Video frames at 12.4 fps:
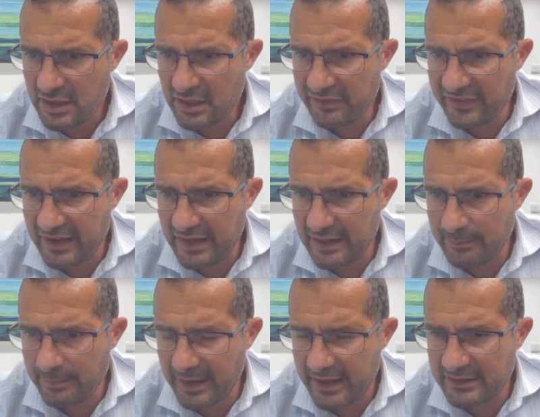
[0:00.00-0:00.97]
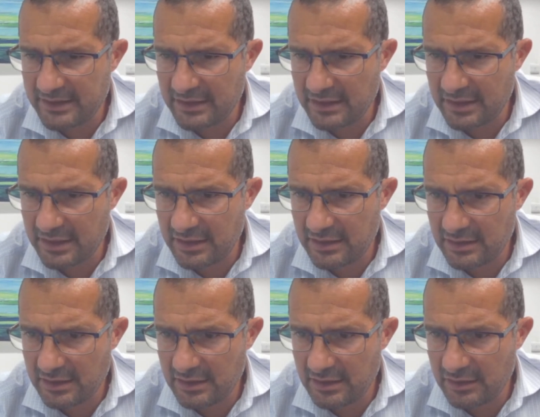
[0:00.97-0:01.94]
if I implanted it
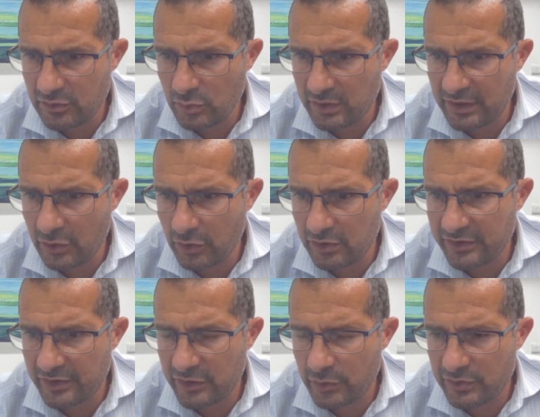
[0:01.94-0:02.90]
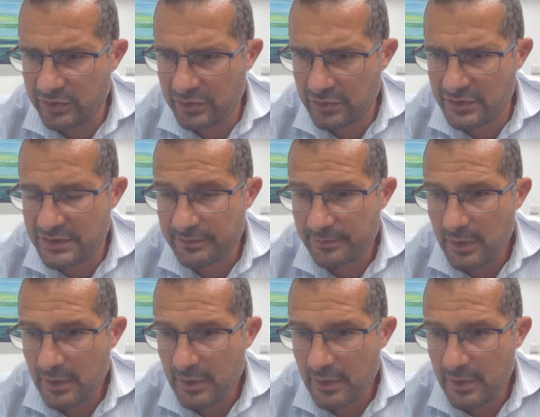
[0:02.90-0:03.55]
into an older uterus?